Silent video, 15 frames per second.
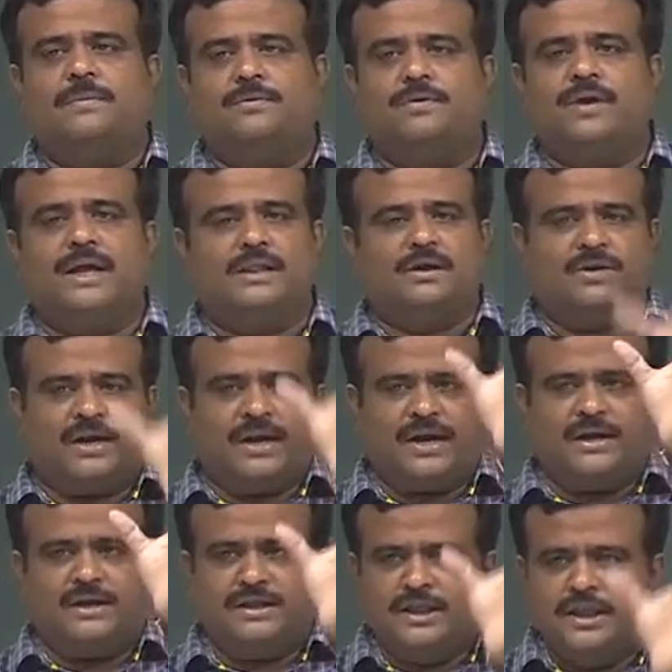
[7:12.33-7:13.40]
to allot a
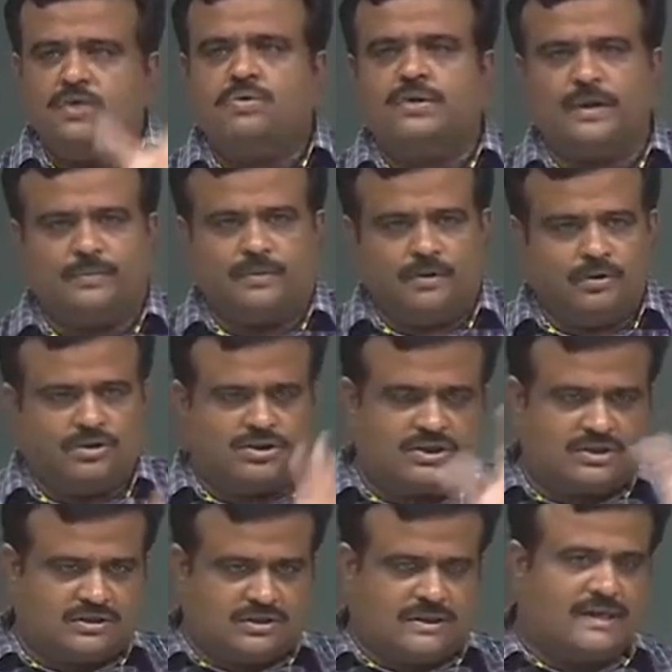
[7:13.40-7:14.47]
new table which
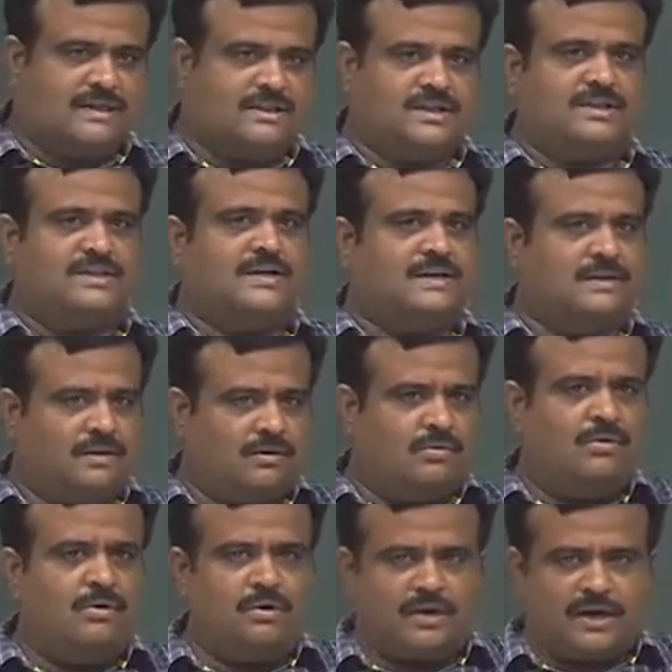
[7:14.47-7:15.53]
is larger than the
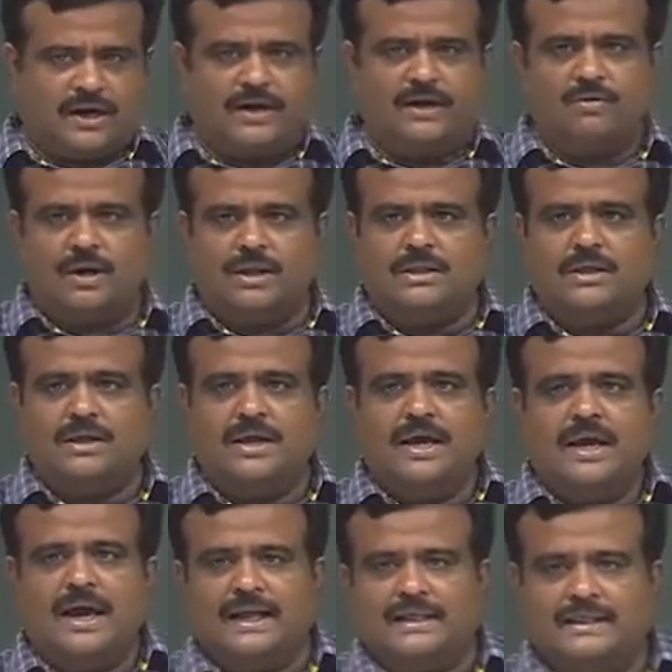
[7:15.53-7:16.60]
old current one,
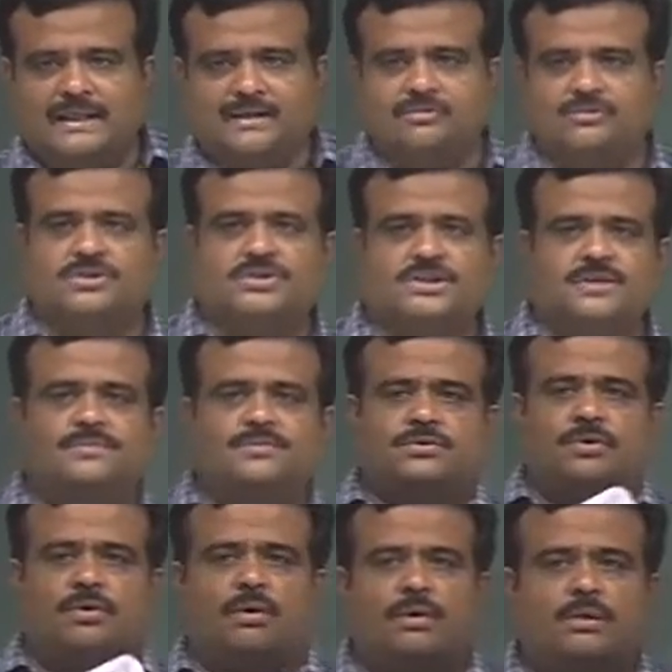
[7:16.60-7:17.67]
and then we shift
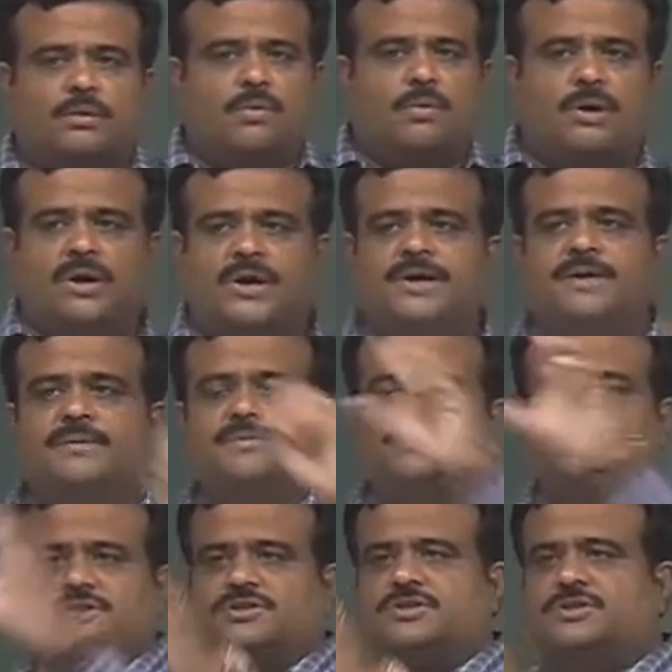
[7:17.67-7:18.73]
all old item to
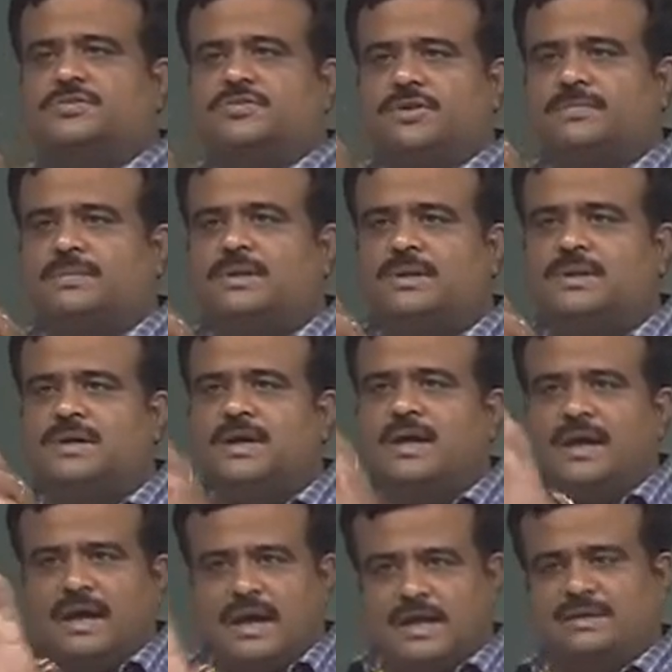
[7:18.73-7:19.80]
this new table,
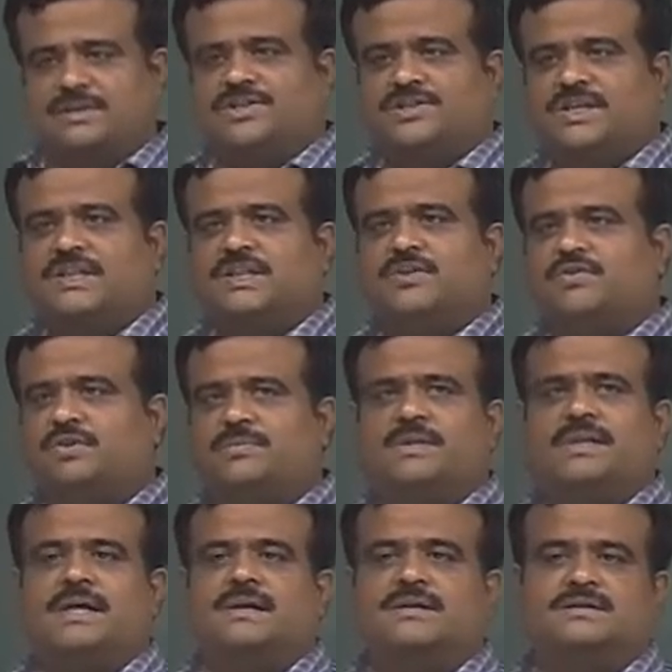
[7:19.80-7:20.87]
and still new
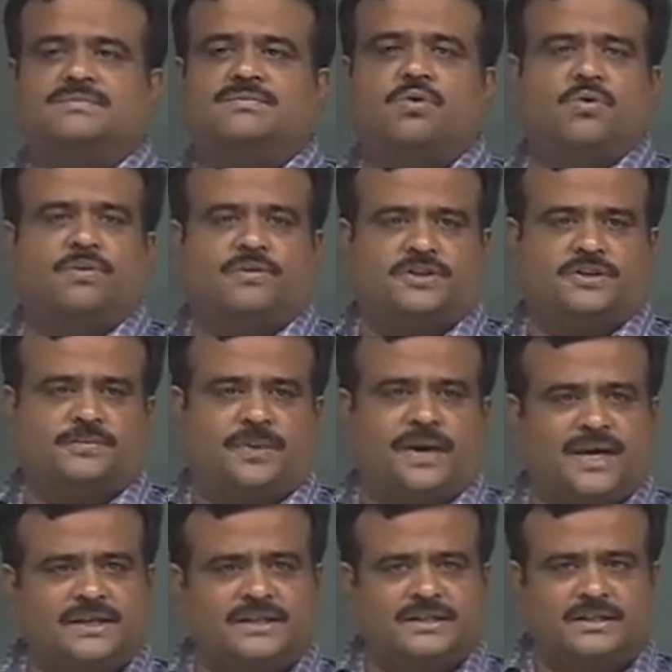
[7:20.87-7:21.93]
table has more
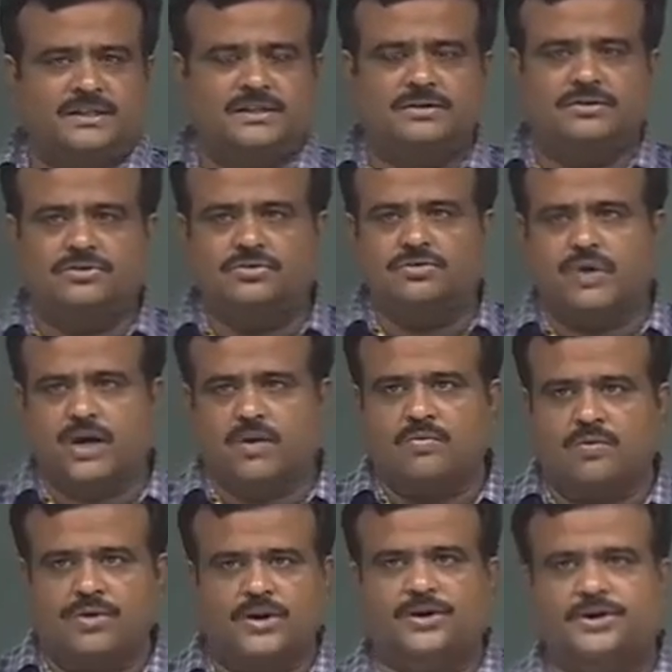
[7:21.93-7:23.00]
space to
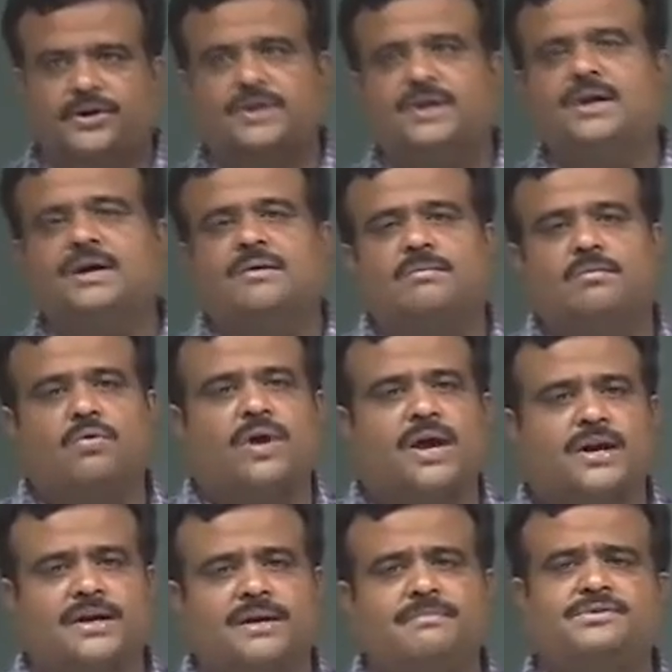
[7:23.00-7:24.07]
accommodate more
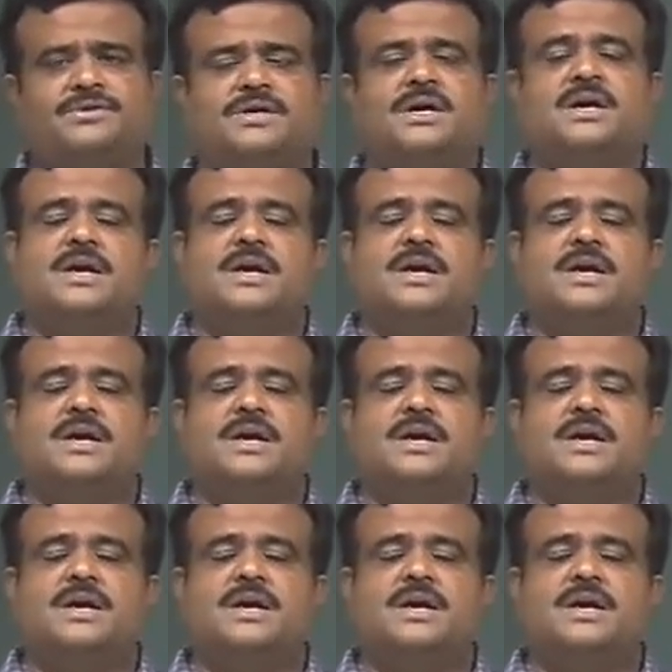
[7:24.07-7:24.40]
items.